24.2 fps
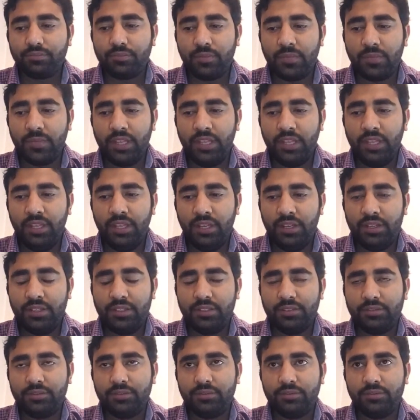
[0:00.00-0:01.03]
yeah,
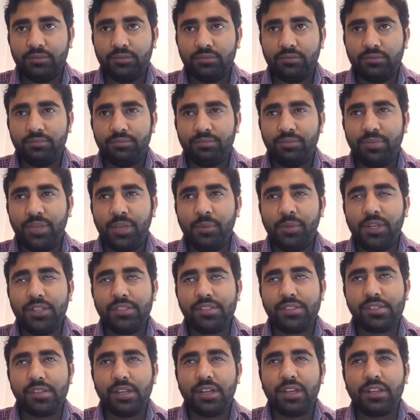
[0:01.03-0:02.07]
pretty
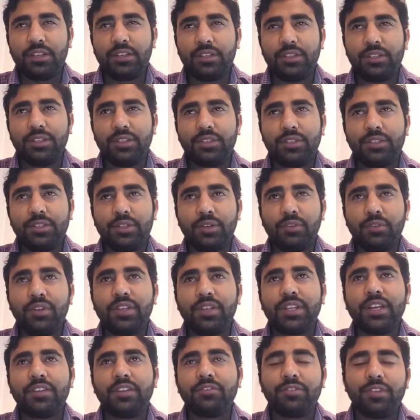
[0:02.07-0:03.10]
much uh, you will
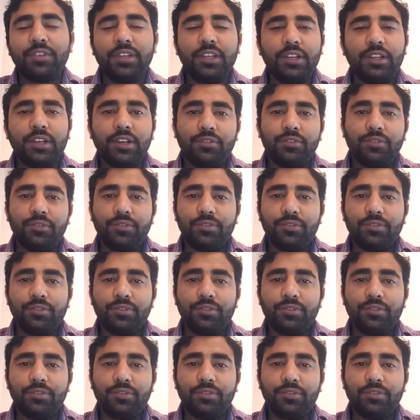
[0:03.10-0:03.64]
get a feel of